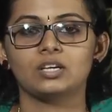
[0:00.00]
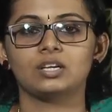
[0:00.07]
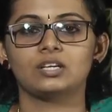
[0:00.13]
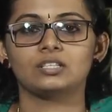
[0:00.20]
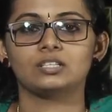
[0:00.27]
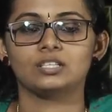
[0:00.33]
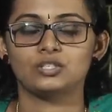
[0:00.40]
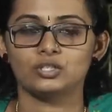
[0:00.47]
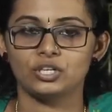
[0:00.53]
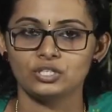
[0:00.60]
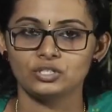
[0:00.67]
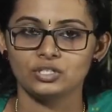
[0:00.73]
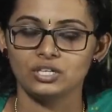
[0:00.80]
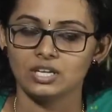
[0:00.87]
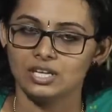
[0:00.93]
the
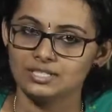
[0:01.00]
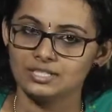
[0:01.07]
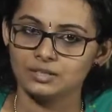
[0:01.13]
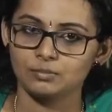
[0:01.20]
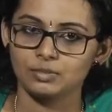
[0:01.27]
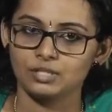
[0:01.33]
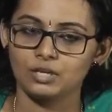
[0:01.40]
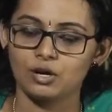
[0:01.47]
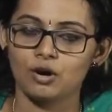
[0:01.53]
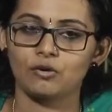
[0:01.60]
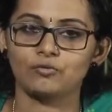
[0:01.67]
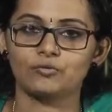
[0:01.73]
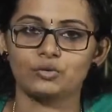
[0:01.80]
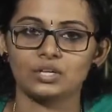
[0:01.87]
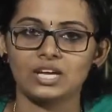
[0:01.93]
General Assembly of
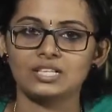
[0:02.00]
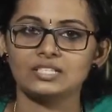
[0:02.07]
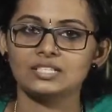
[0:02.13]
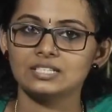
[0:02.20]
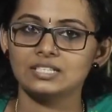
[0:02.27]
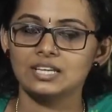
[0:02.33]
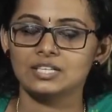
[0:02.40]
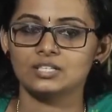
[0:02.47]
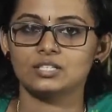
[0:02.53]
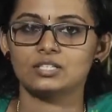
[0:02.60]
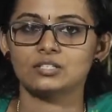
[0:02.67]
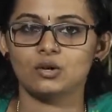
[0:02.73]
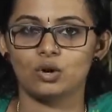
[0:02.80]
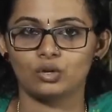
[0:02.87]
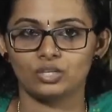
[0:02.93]
United Nations
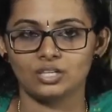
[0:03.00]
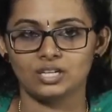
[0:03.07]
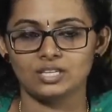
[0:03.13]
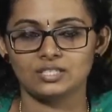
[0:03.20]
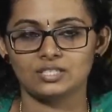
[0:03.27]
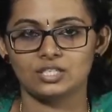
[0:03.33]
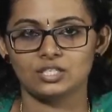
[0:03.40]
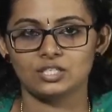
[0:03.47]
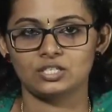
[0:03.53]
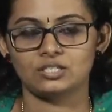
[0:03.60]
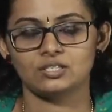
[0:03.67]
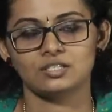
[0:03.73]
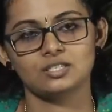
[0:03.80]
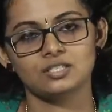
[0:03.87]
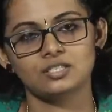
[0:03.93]
Organization
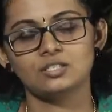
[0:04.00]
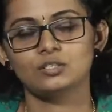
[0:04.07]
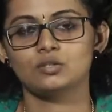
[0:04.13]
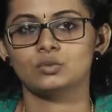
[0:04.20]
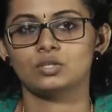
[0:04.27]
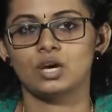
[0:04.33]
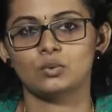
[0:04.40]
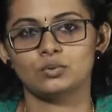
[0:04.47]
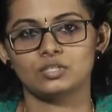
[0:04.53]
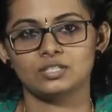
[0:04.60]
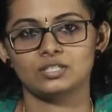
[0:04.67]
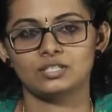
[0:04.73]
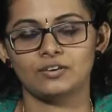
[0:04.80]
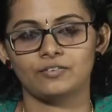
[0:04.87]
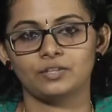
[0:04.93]
since
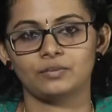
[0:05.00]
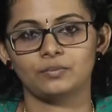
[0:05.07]
2007.